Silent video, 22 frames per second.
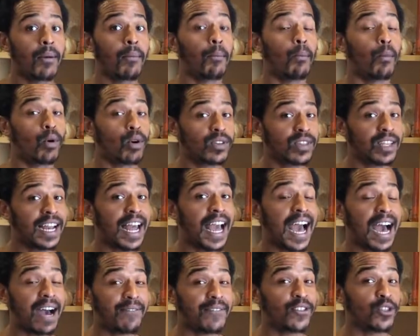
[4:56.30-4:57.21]
more than
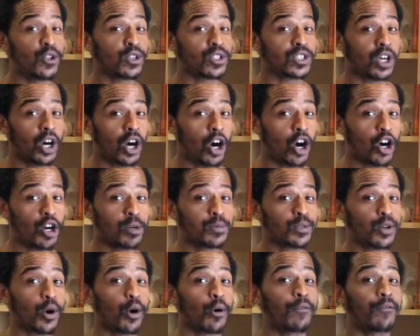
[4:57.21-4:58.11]
half of those carbs
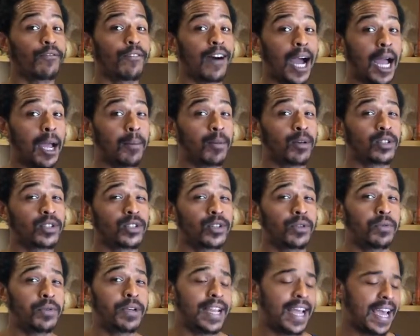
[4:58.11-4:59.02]
are fiber, so
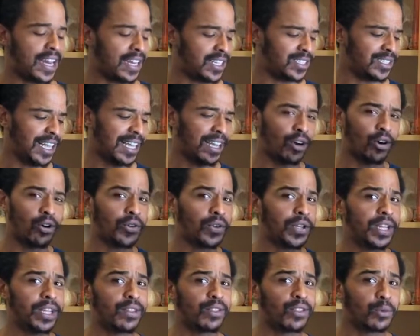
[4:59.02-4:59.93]
net is like
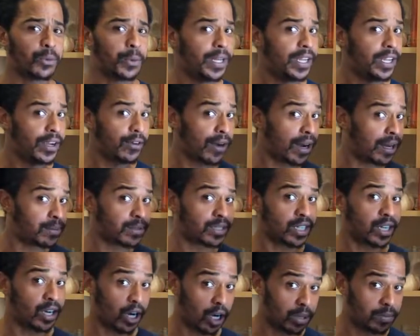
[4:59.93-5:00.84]
only 3 grams of
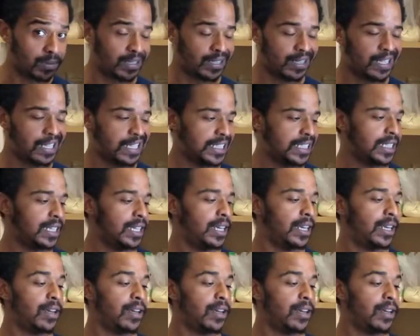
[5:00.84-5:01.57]
carbs in this.